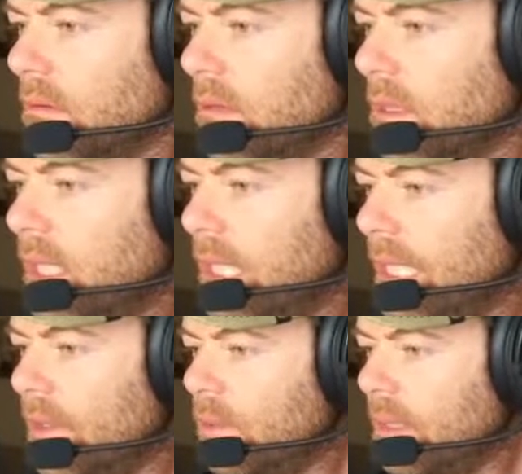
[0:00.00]

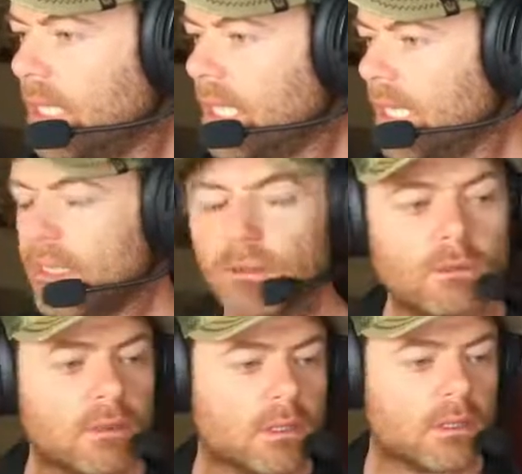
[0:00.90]
Little bit
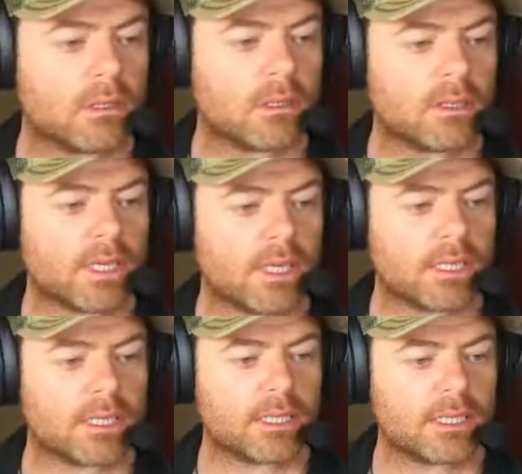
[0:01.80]
loud. Oh, you can't
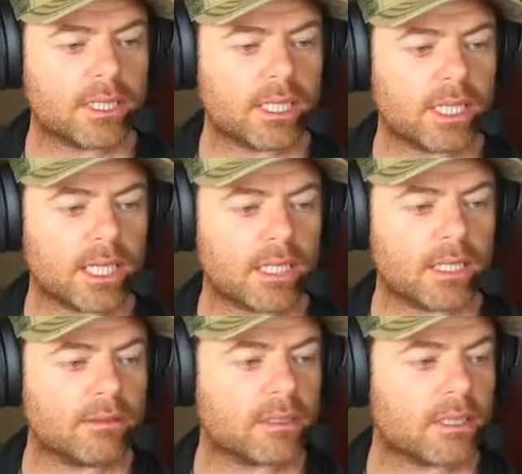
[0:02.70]
actually see that, can
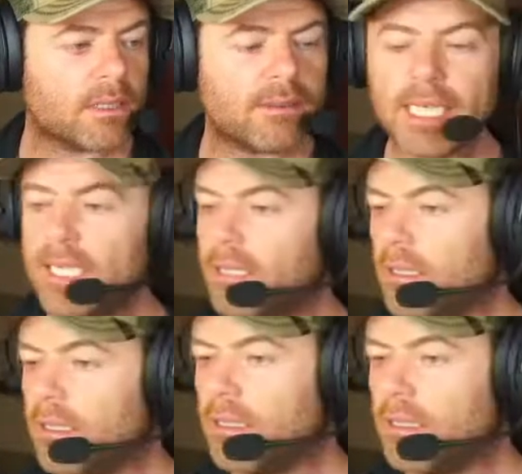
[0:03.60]
you? It's kind of hidden.